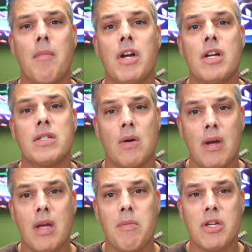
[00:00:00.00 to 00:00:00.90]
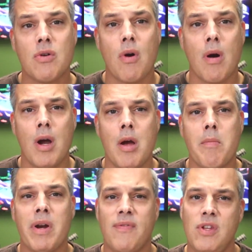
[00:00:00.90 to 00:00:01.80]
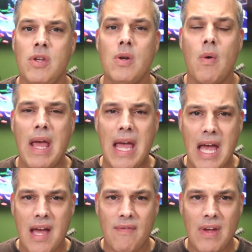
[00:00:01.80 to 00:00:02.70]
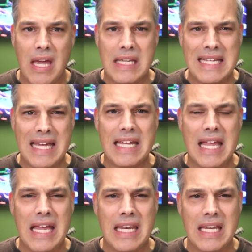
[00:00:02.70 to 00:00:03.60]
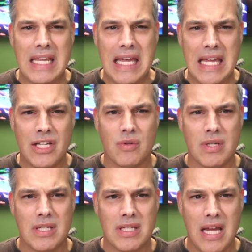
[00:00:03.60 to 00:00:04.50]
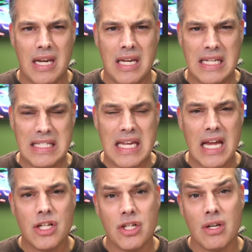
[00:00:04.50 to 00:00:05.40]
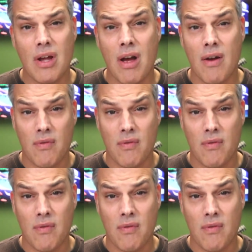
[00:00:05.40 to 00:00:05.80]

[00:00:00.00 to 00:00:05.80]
So it can be a chore. But if you don't have a dedicated interest and an intention of